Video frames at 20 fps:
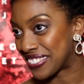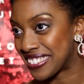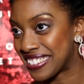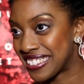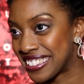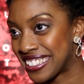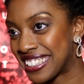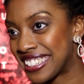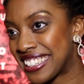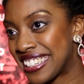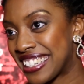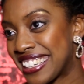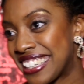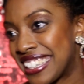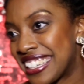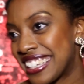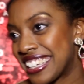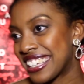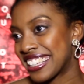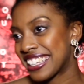Tell me a little bit
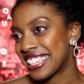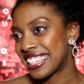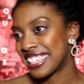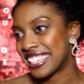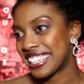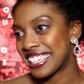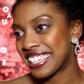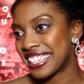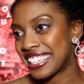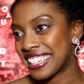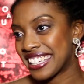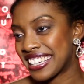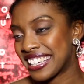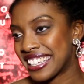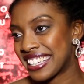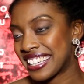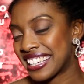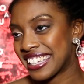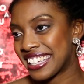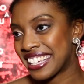about your visionary
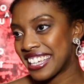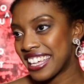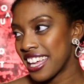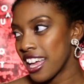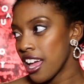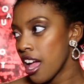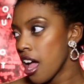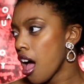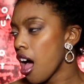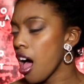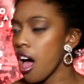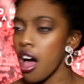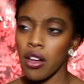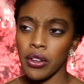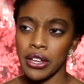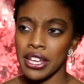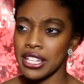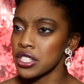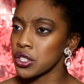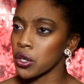director, David Leveaux.
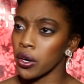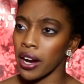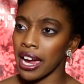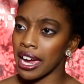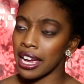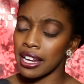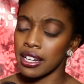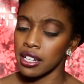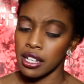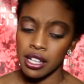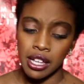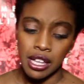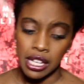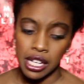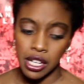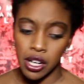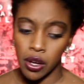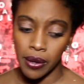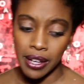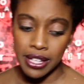How has he?
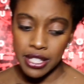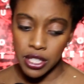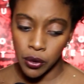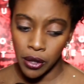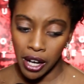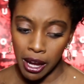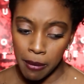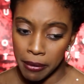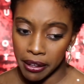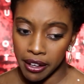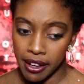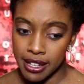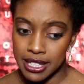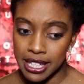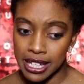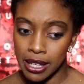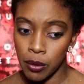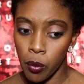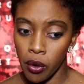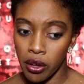you know, he's great
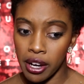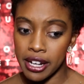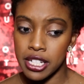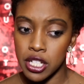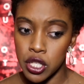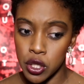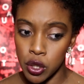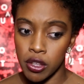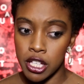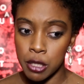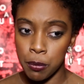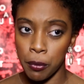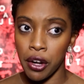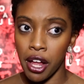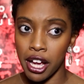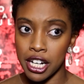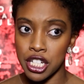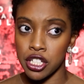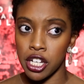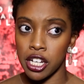because he wanted to do this
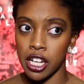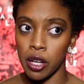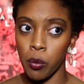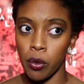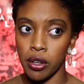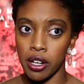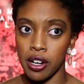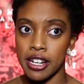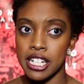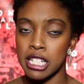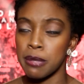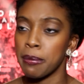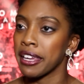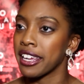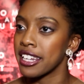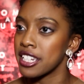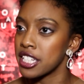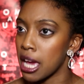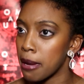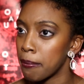production and he wanted it to be
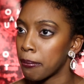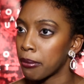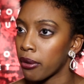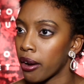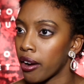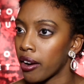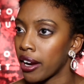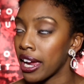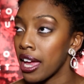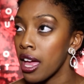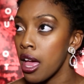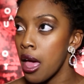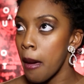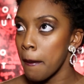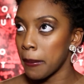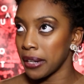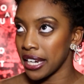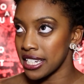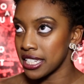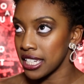contemporary,
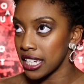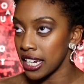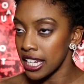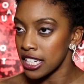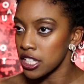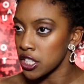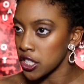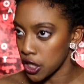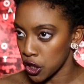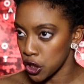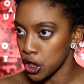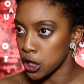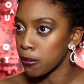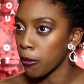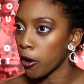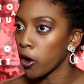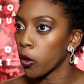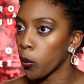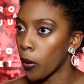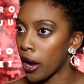but he did it in such a
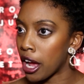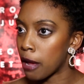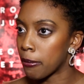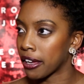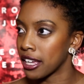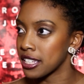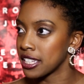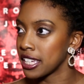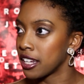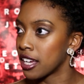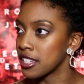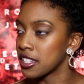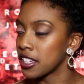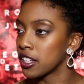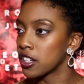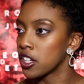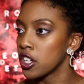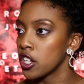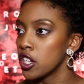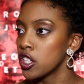smart way because he
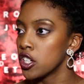doesn't